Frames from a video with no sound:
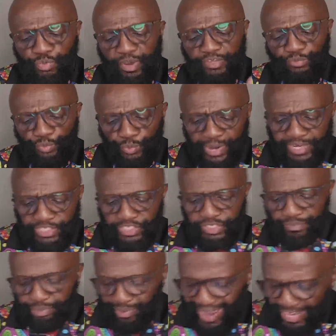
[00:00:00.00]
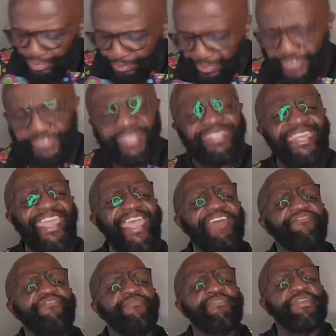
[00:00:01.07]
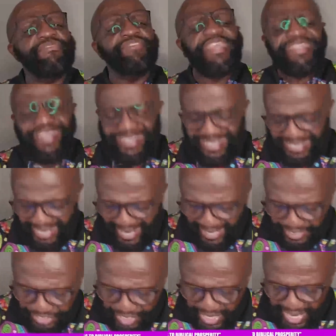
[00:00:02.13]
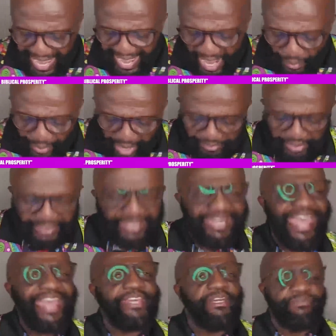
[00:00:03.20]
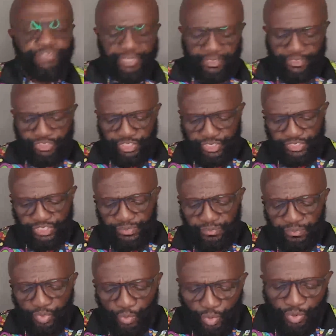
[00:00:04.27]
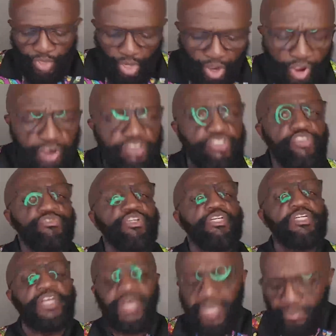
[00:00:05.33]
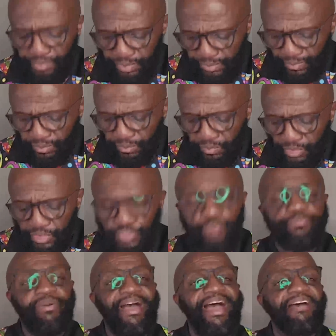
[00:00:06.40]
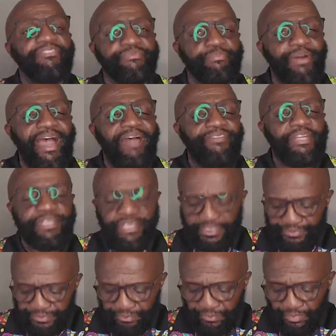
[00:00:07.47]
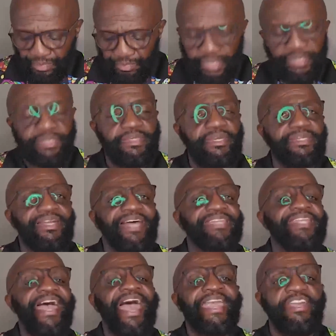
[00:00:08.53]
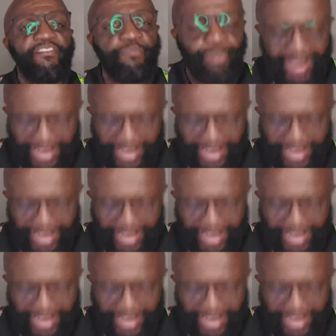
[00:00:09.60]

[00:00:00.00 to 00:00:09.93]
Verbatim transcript: one rich, prospers in everything that he does. However, lack of diligence will cause you to come to poverty meaning a lack of